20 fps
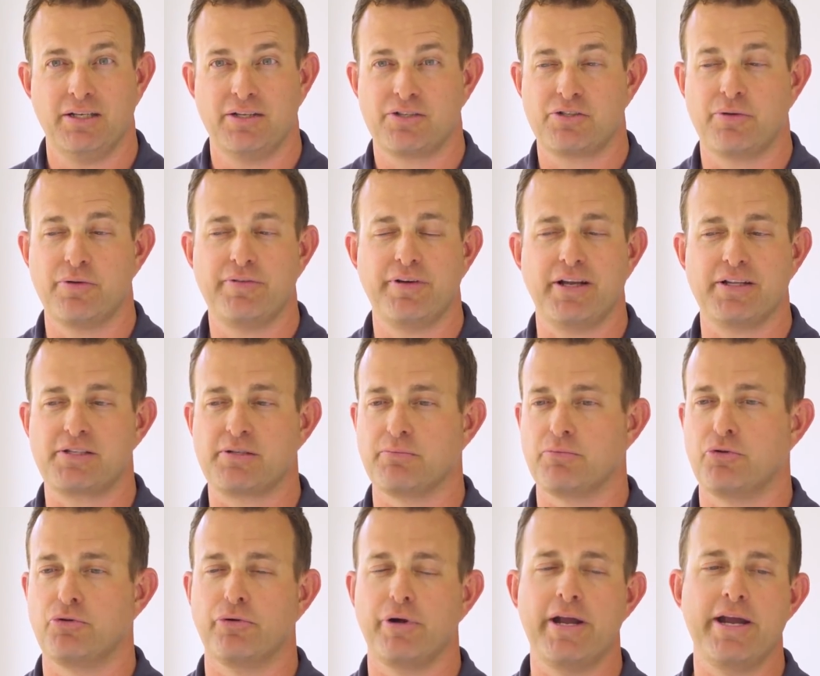So we've had
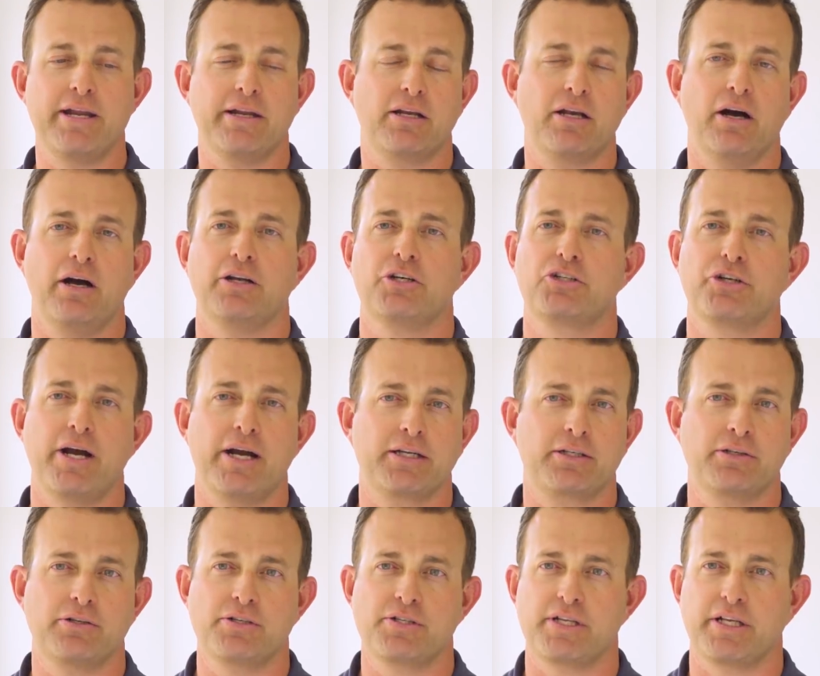some great
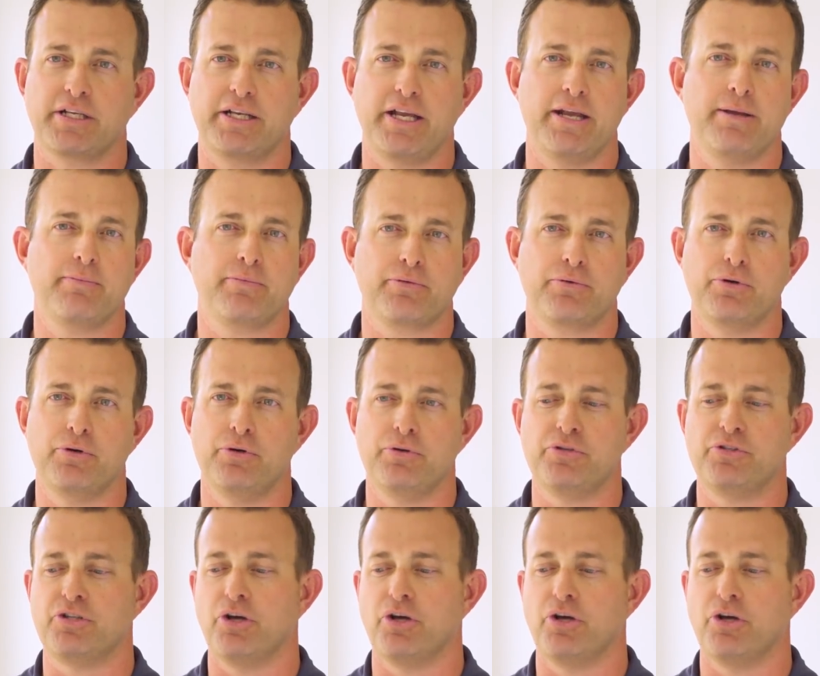contractors that came through,